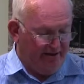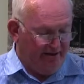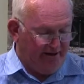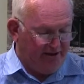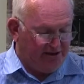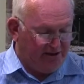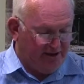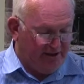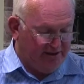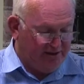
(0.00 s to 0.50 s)

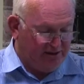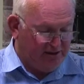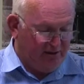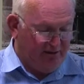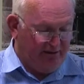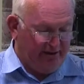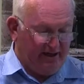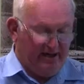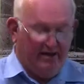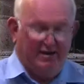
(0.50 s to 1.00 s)
Actually, the
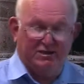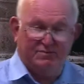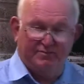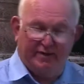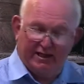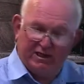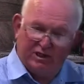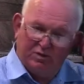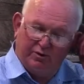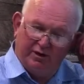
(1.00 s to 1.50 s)
story goes
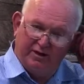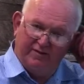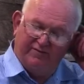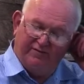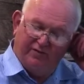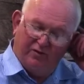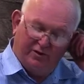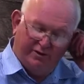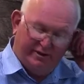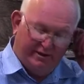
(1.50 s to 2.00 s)
back
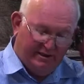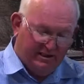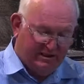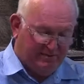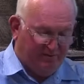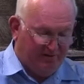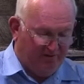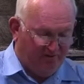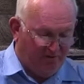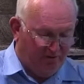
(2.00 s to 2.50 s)
24
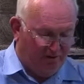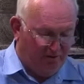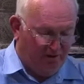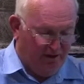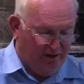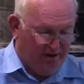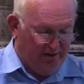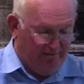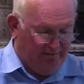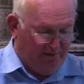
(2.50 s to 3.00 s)
years
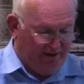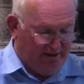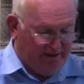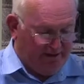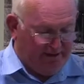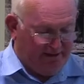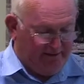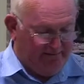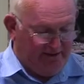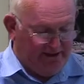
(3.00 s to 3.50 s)
before
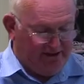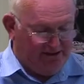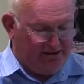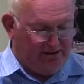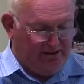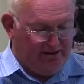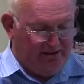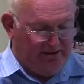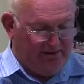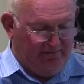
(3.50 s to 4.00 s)
mining commenced
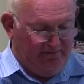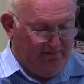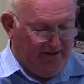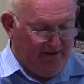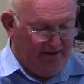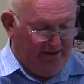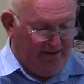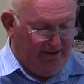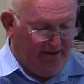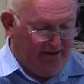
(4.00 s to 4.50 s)
in,
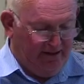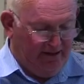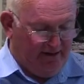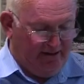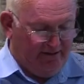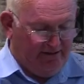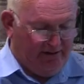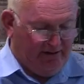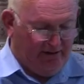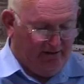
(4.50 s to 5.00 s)

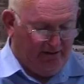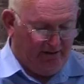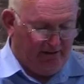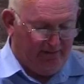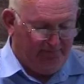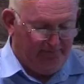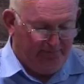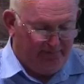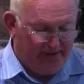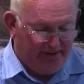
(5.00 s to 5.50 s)
in
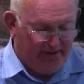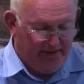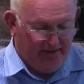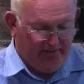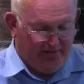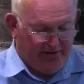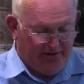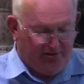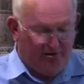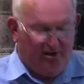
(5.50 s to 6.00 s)
Illawarra,
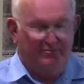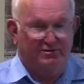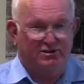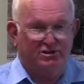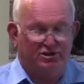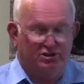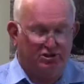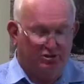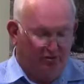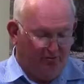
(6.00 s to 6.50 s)
when
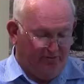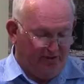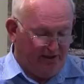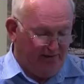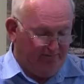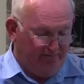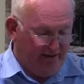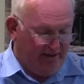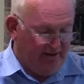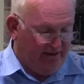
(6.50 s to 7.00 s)
Thomas
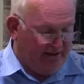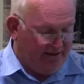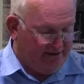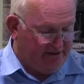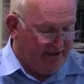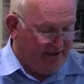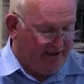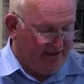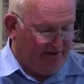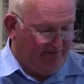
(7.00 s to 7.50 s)
Chilby a
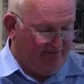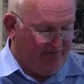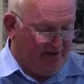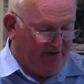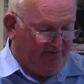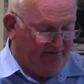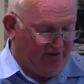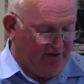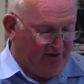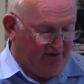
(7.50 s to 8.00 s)
ticket of
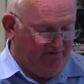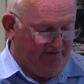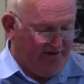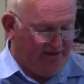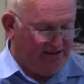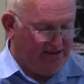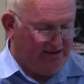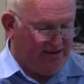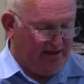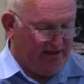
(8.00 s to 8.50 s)
leave
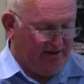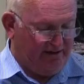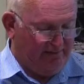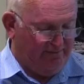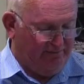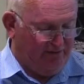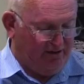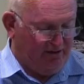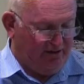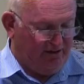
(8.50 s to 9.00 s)
convict settled
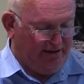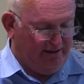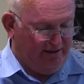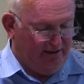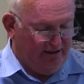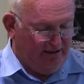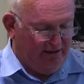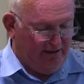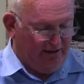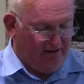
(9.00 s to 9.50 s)
in
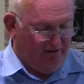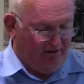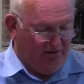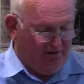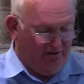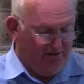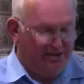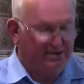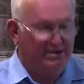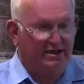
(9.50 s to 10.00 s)
Bulli in
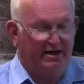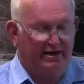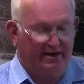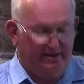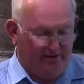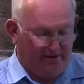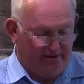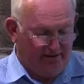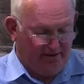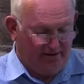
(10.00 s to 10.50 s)
August
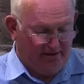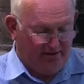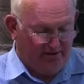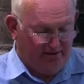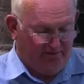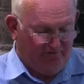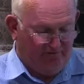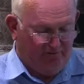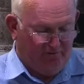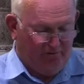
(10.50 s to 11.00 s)

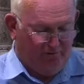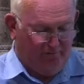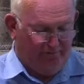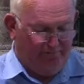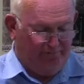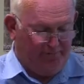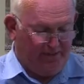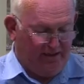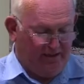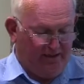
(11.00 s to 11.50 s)
1834.
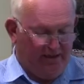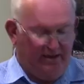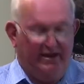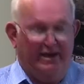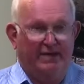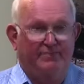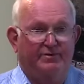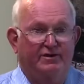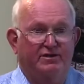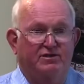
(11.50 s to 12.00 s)

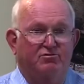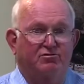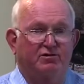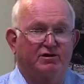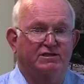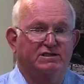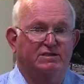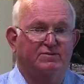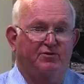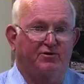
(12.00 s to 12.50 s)
He'd been
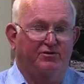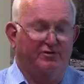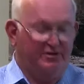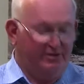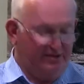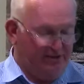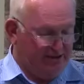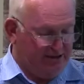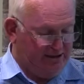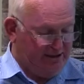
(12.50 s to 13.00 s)

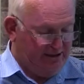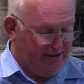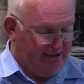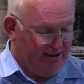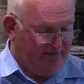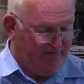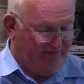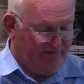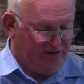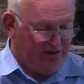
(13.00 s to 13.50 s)
transported to
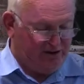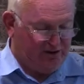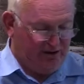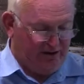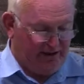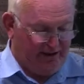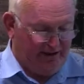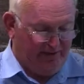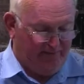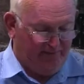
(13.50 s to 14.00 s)
Sydney for
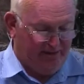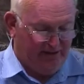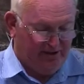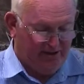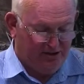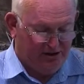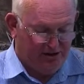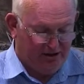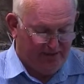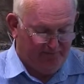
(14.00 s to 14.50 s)
stealing
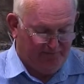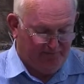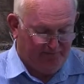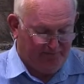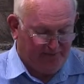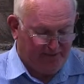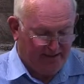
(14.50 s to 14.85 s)
sheep.